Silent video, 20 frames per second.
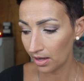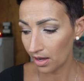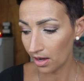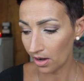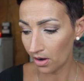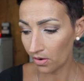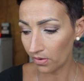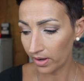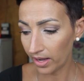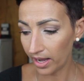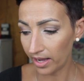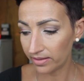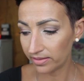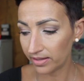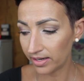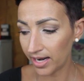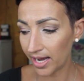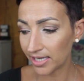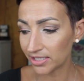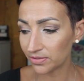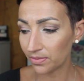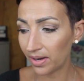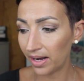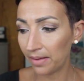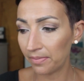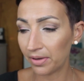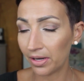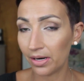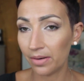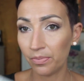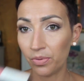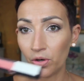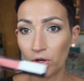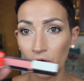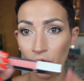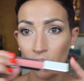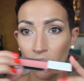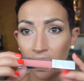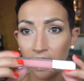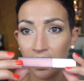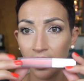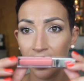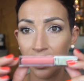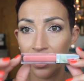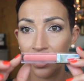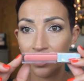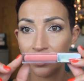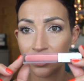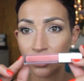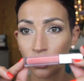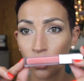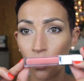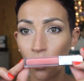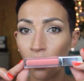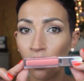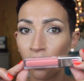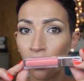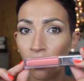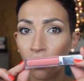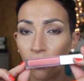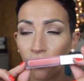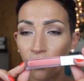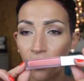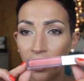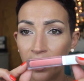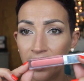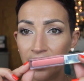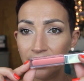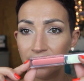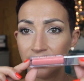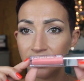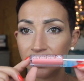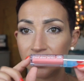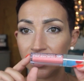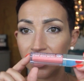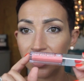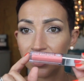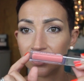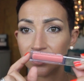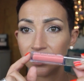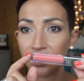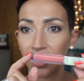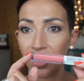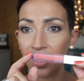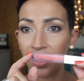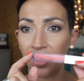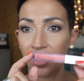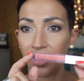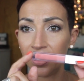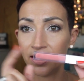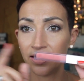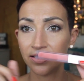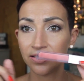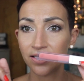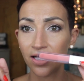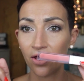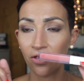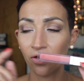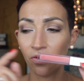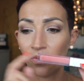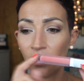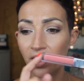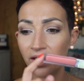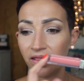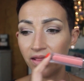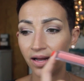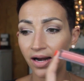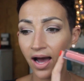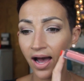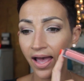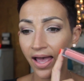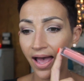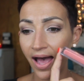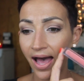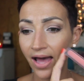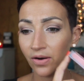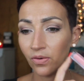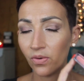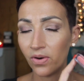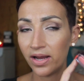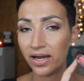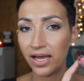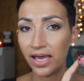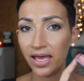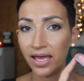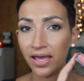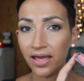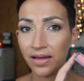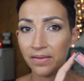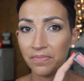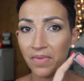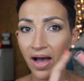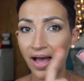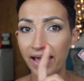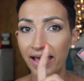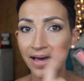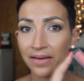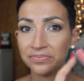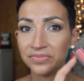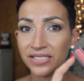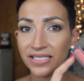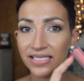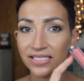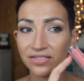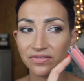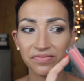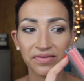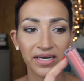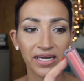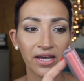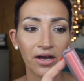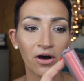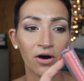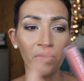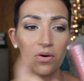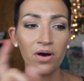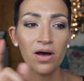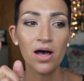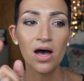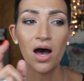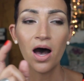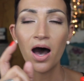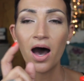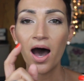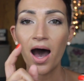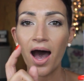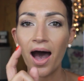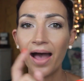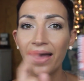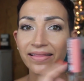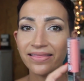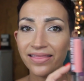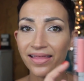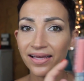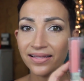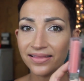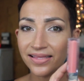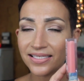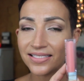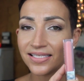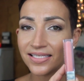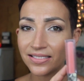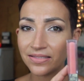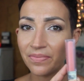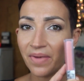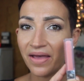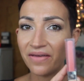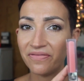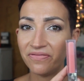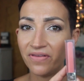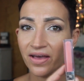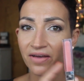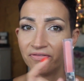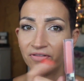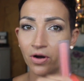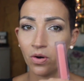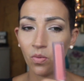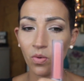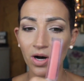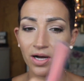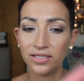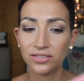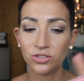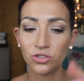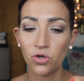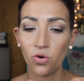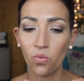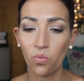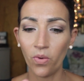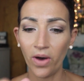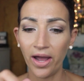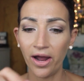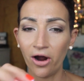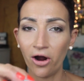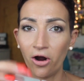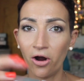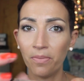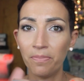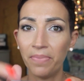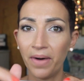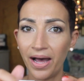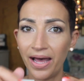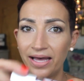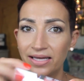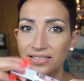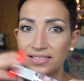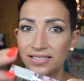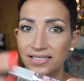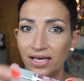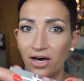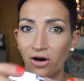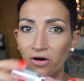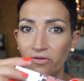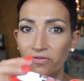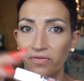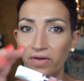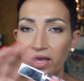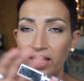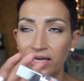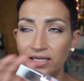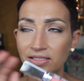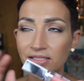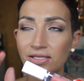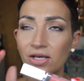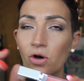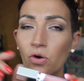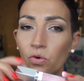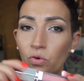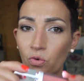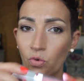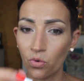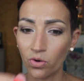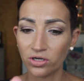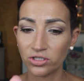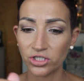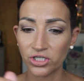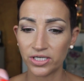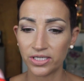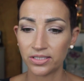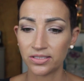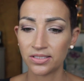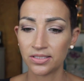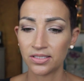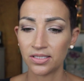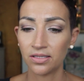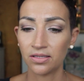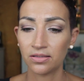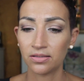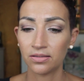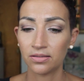Okay, the next one I'm going to put on is Coral Craze. This is the one that I had on in my empties video. I think this is my favorite one to wear by itself. It's gorgeous.